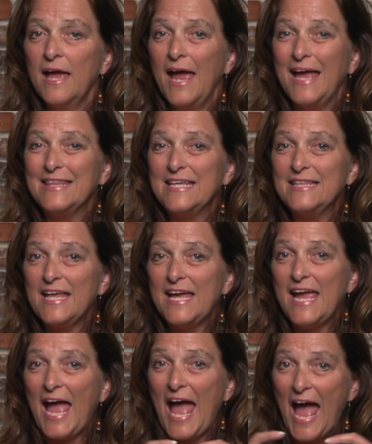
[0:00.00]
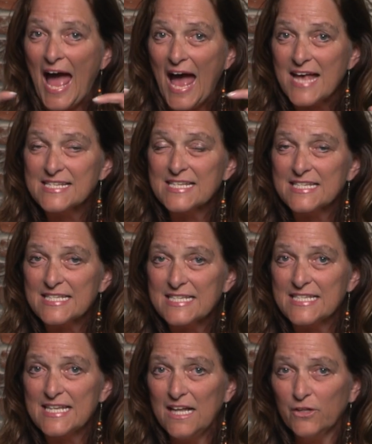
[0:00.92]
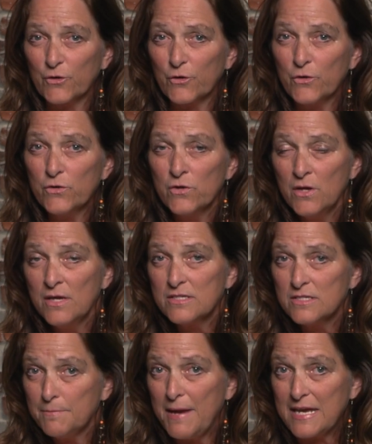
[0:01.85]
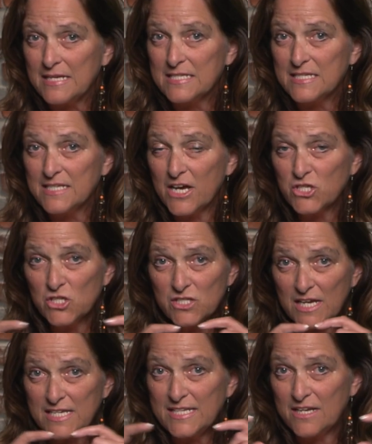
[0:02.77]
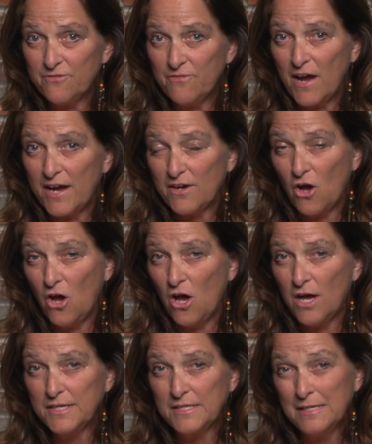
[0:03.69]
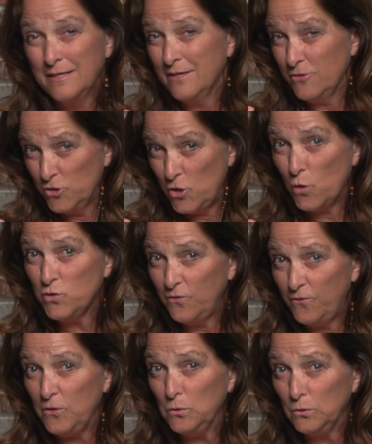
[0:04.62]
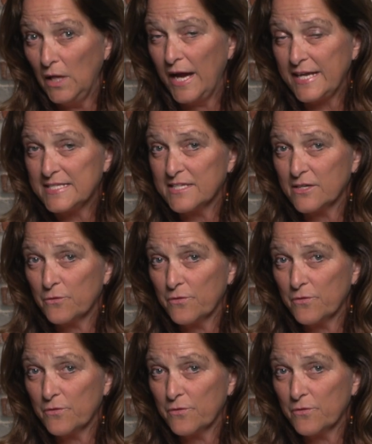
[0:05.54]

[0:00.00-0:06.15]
and then they ask seller to make concessions identified on those few lines that are